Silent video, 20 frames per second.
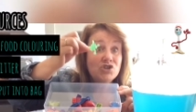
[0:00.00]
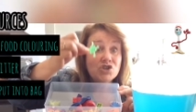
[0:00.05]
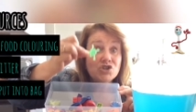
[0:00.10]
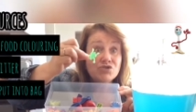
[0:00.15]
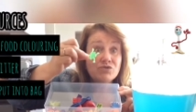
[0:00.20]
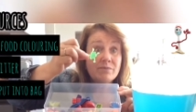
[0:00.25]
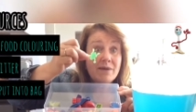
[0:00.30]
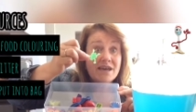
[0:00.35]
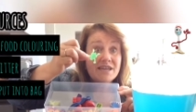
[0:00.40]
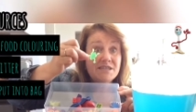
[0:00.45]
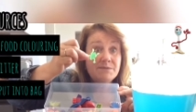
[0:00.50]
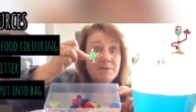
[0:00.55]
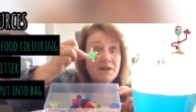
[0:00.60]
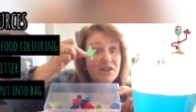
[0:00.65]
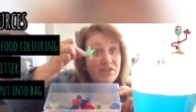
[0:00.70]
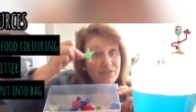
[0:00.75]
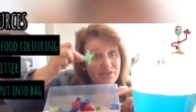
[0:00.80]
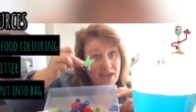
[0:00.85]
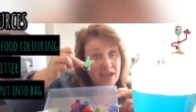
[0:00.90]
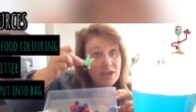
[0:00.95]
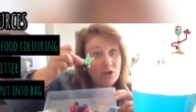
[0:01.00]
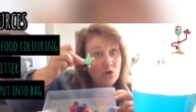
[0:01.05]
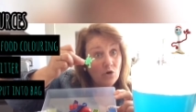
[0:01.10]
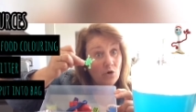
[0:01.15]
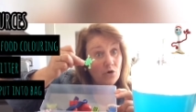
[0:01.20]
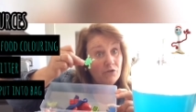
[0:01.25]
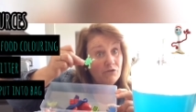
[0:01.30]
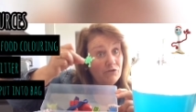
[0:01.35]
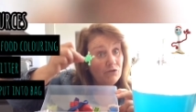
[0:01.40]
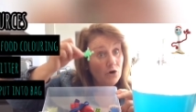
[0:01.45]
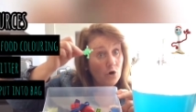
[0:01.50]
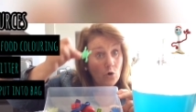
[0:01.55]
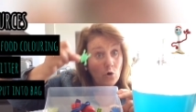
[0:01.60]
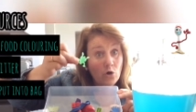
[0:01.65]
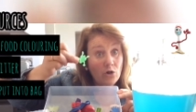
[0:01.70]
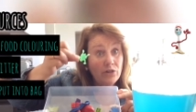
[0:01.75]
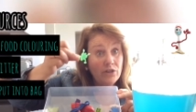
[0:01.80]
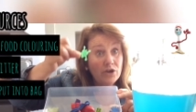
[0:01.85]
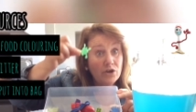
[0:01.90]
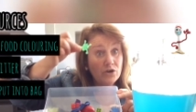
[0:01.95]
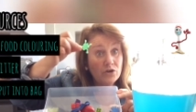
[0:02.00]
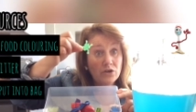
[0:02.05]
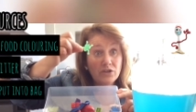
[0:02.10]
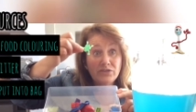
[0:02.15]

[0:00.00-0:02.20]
just reminds me to thank God for all